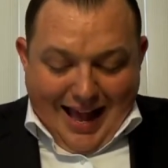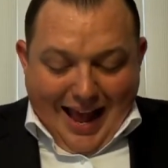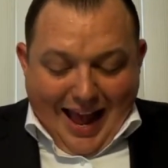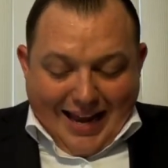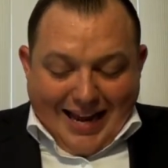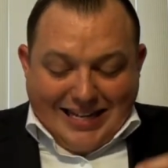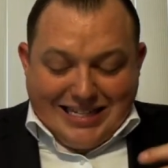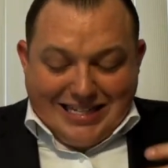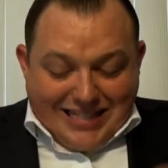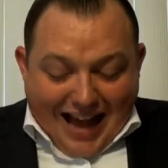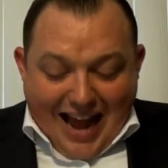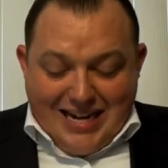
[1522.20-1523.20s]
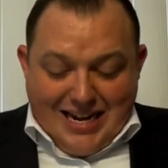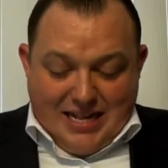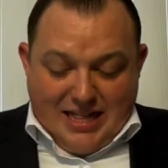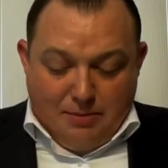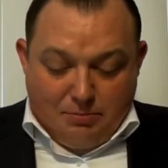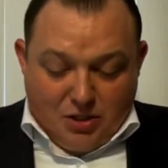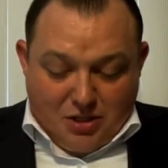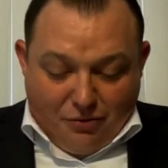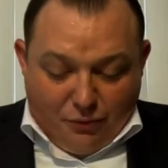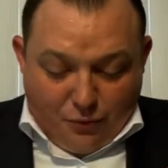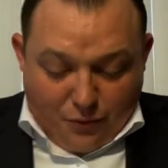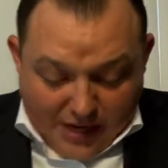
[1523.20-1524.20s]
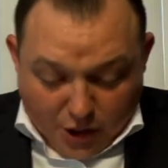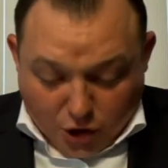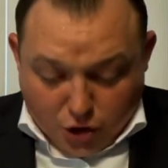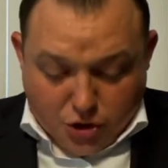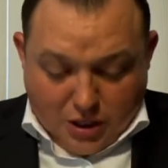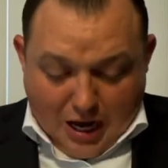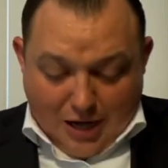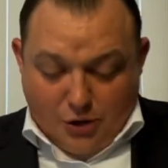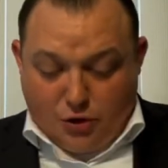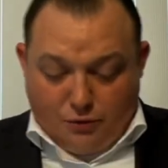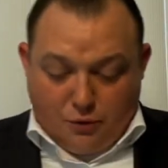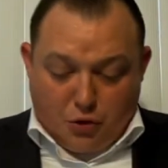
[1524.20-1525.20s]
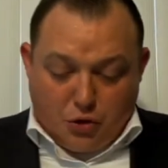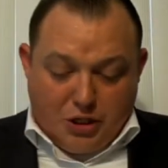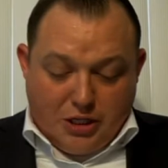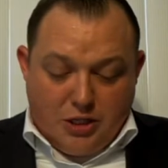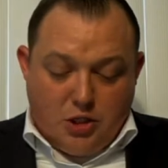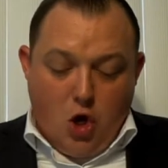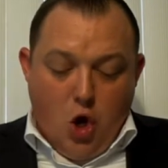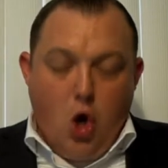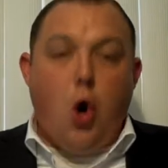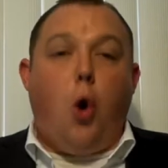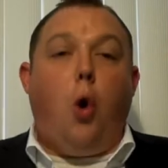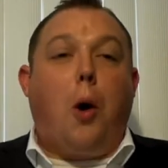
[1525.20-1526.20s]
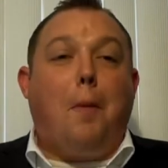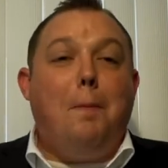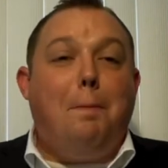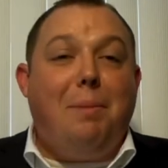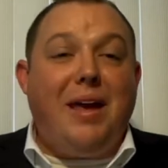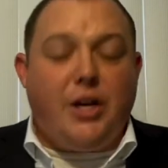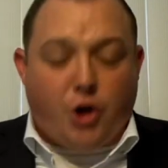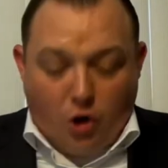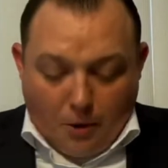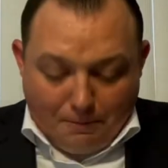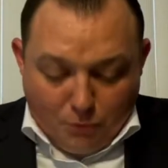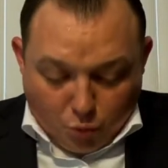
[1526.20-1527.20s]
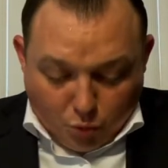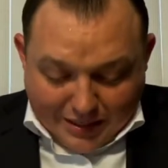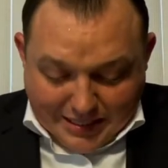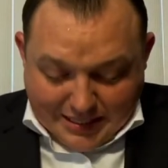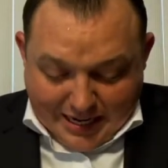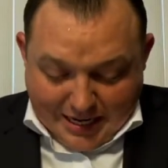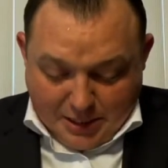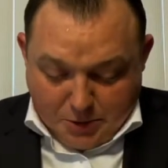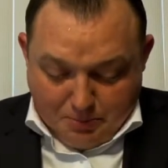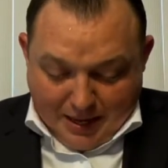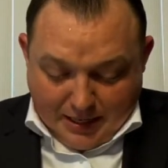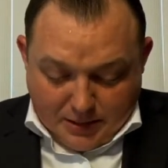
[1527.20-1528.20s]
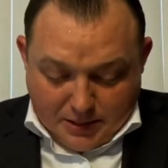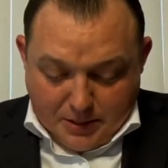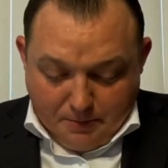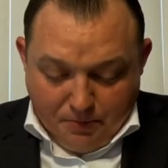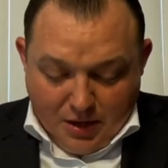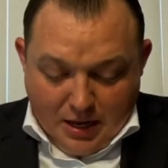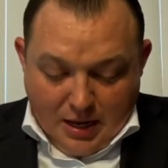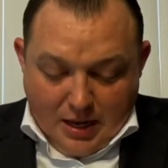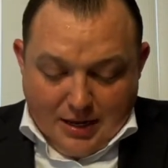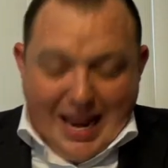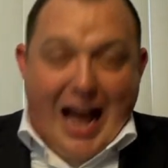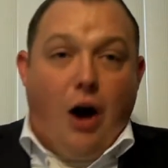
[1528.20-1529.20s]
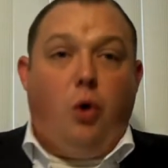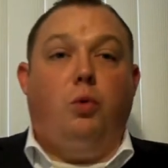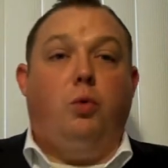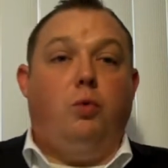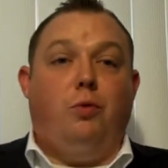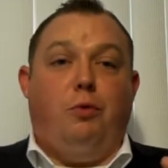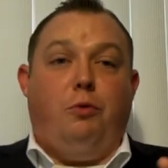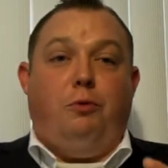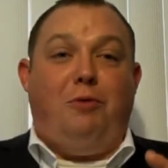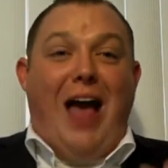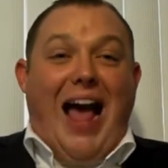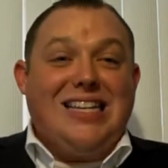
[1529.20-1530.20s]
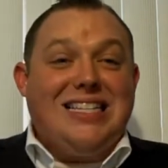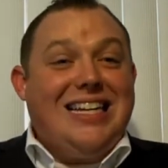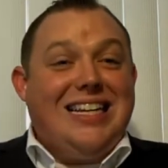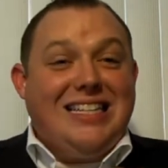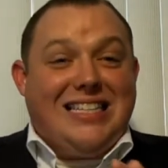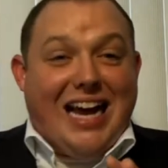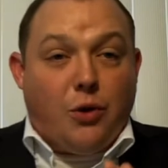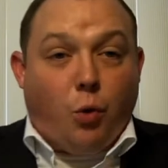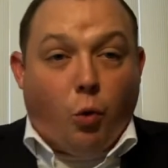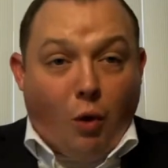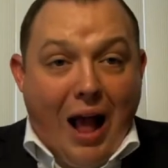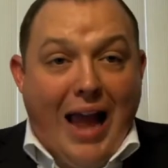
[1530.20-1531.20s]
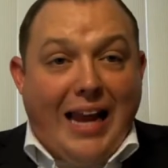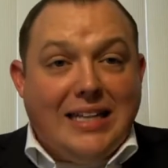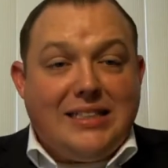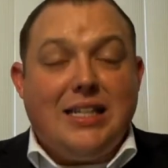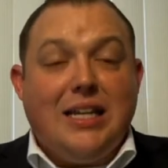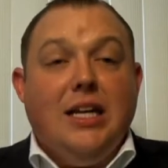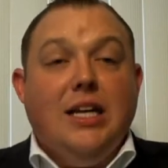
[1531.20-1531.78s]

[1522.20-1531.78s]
and excited them to fierce controversies or bitter resentment. Now, fasting done right